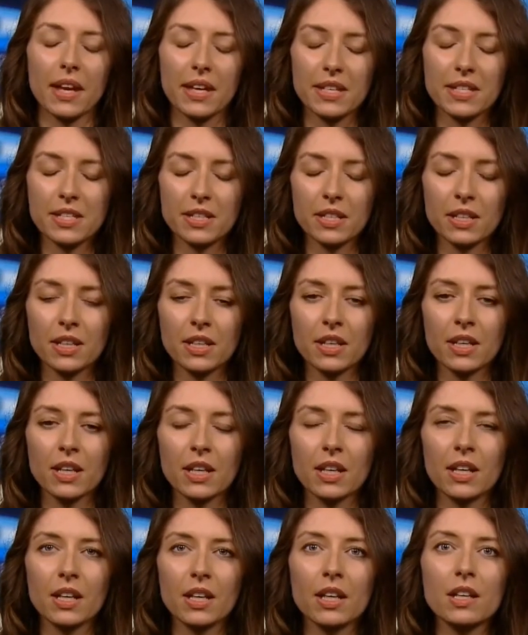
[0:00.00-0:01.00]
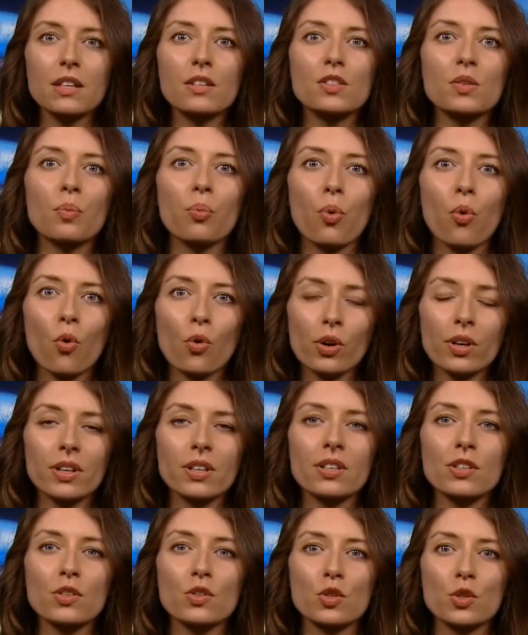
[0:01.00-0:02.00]
that it is
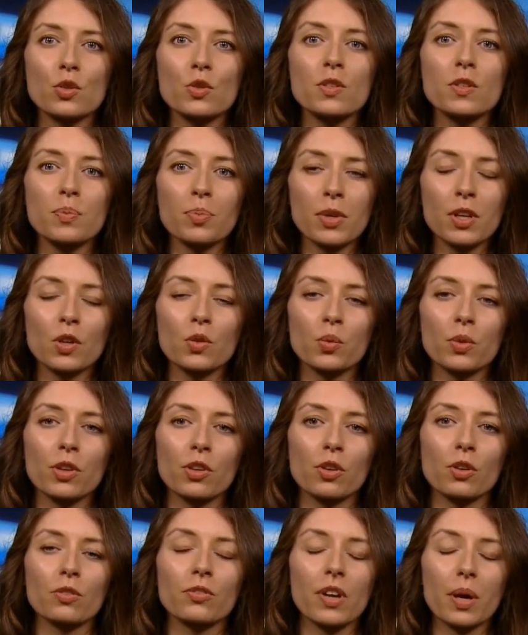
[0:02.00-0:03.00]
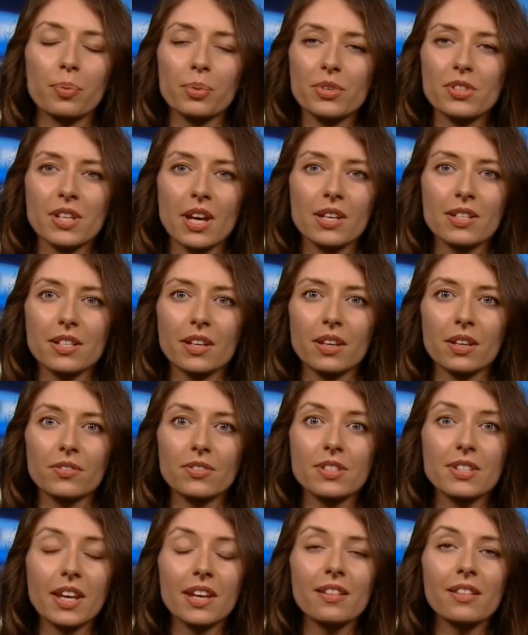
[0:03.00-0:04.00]
important to speak with your
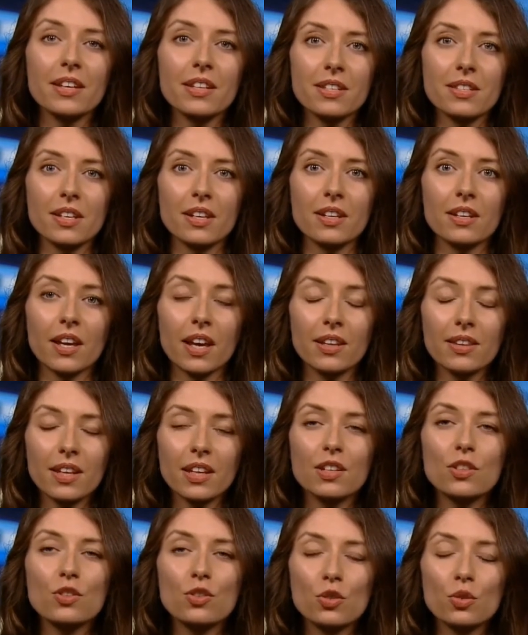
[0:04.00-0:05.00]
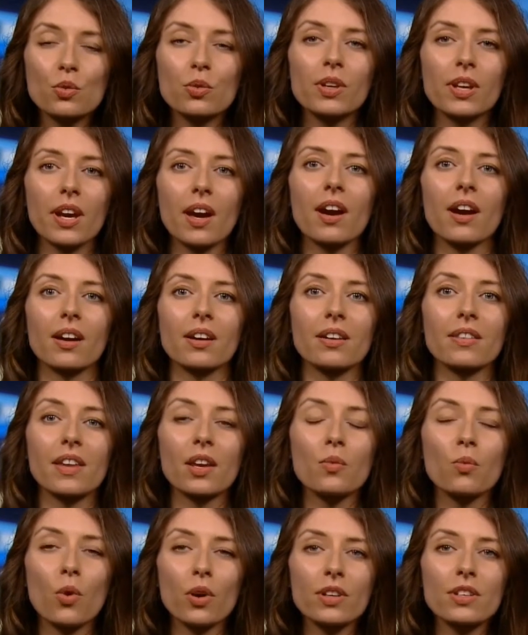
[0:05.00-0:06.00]
representatives. They listen, and they do care.
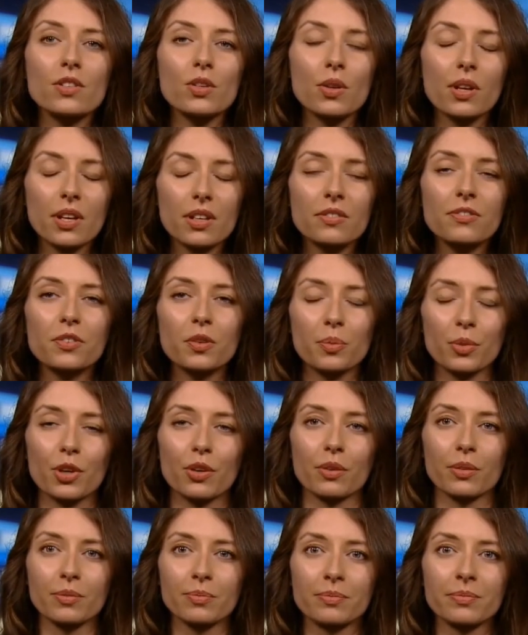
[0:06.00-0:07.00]
They want to hear from you.